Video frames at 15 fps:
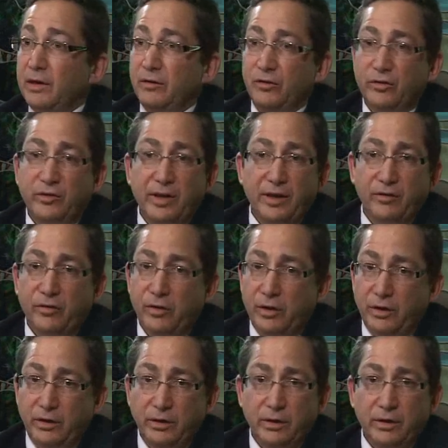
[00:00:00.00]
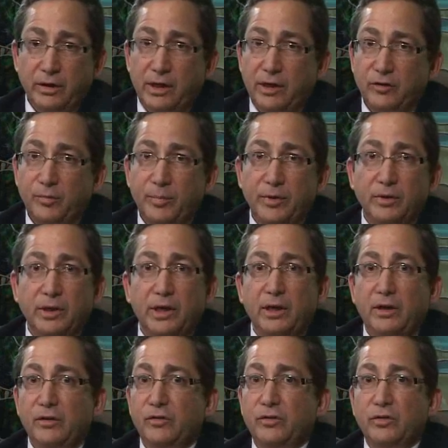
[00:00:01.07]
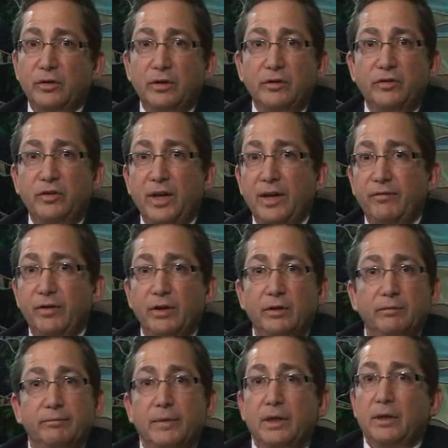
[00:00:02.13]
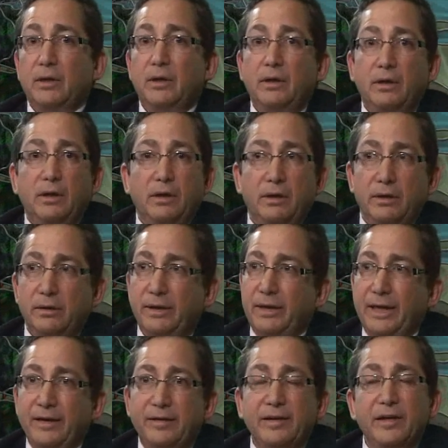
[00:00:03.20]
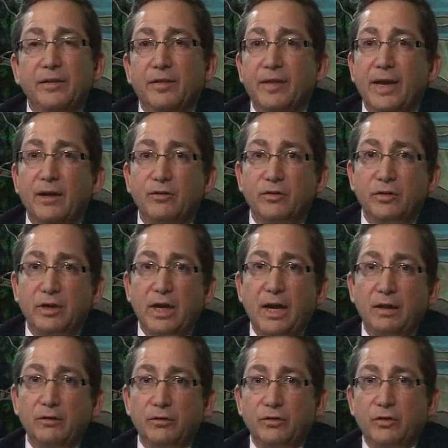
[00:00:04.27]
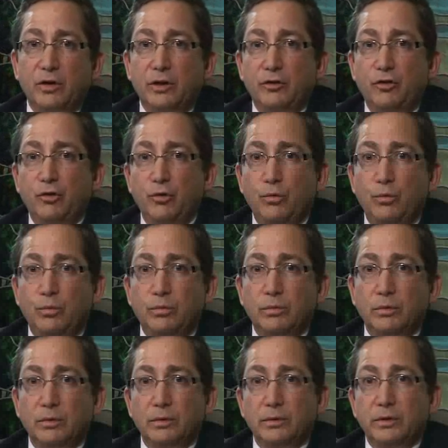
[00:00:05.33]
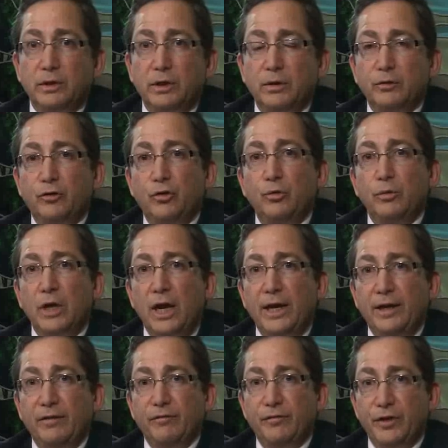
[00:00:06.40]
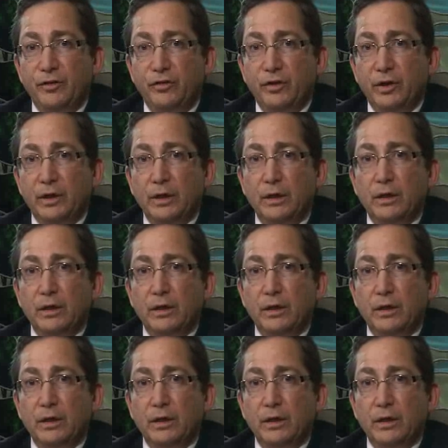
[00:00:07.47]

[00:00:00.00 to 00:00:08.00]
just as the hospital case, saving $18,000 on a two-night visit